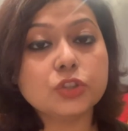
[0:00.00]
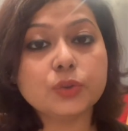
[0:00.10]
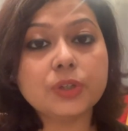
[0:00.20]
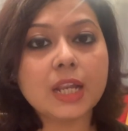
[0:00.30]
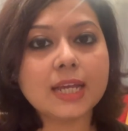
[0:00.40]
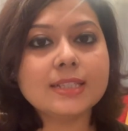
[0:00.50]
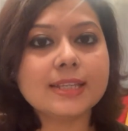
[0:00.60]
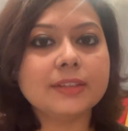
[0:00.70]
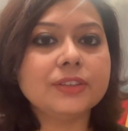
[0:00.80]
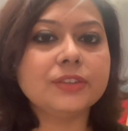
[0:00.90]
So
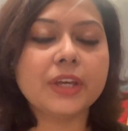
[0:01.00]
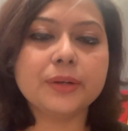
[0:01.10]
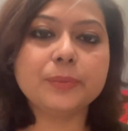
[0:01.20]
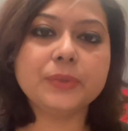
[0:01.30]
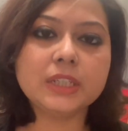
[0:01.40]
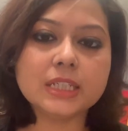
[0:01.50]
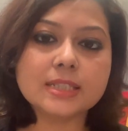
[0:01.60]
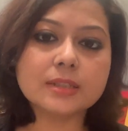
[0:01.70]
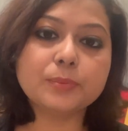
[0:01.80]
client-centered therapy is the